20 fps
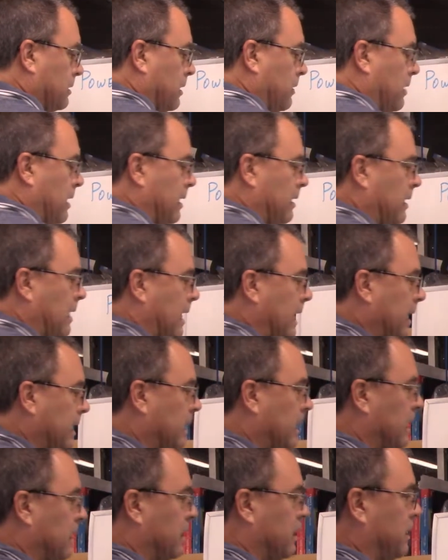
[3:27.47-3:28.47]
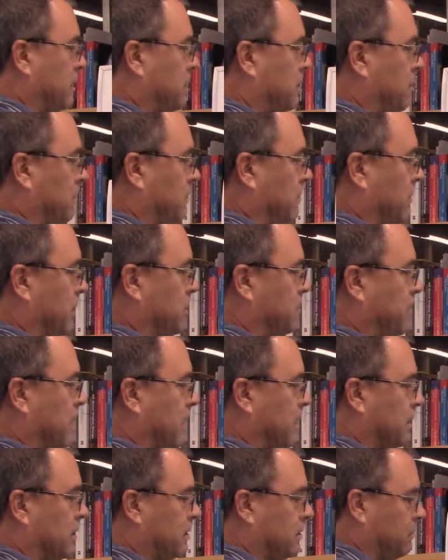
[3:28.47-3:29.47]
I got this
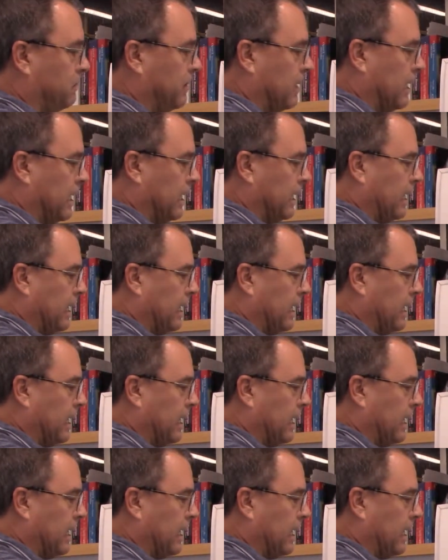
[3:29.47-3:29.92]
power supply.